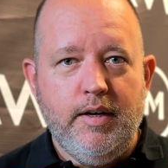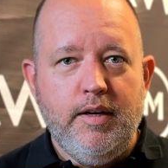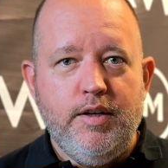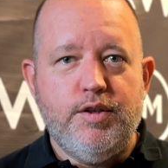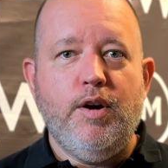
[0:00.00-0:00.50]

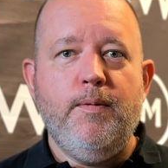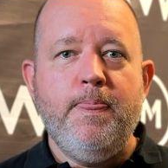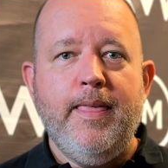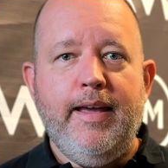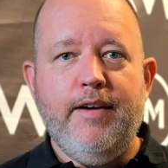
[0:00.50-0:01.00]
So
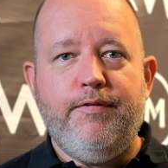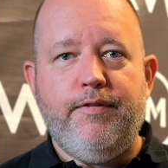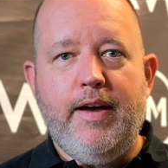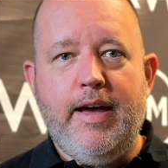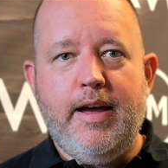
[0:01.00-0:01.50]
if
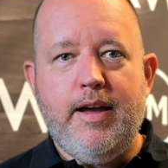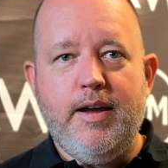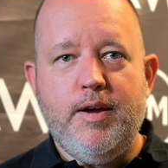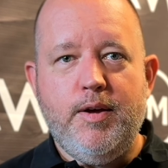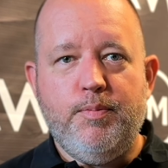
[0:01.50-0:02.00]

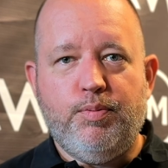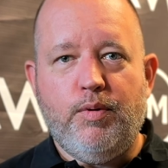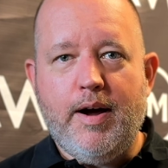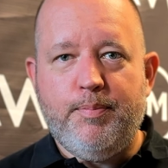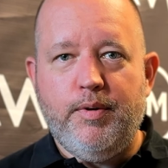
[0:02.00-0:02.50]
a
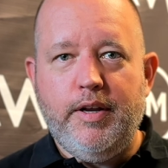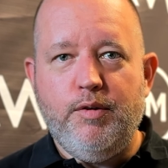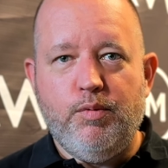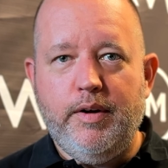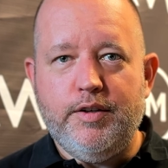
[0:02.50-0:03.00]
property
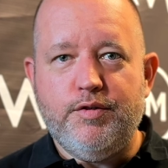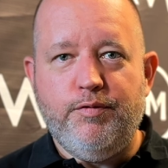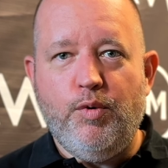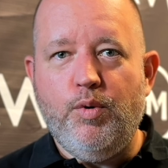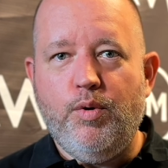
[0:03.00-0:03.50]
rents
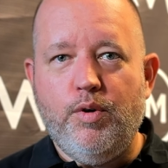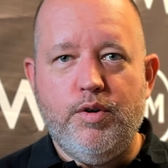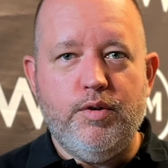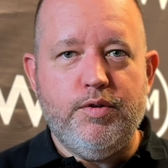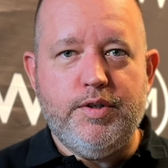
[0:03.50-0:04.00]

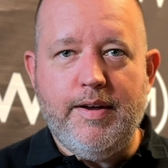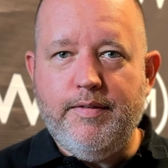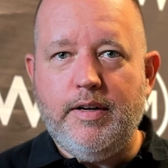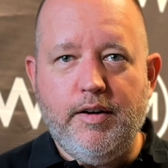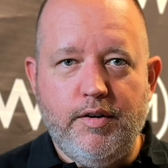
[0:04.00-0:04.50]
for
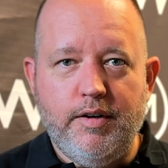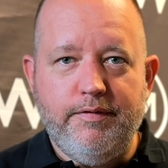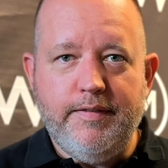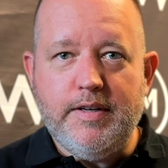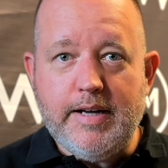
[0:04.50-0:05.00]

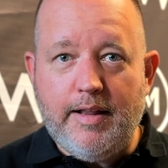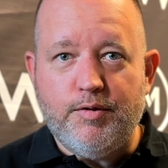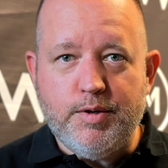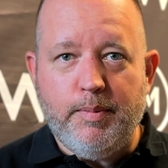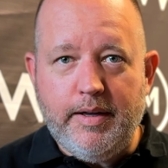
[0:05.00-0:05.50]

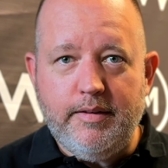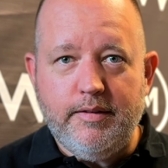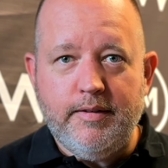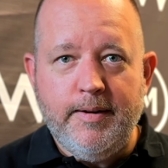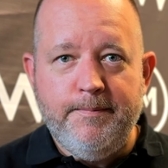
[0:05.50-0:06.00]
$750 a
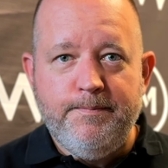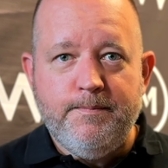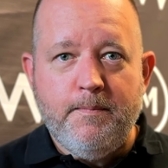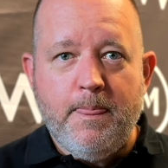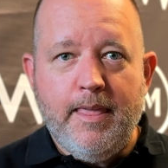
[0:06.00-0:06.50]
month,
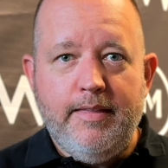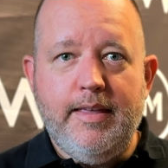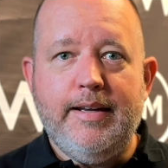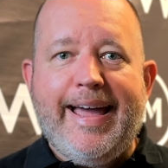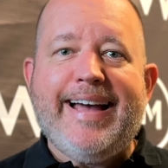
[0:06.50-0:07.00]

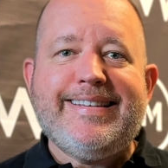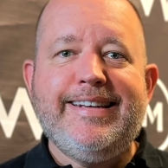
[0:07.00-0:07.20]
then as an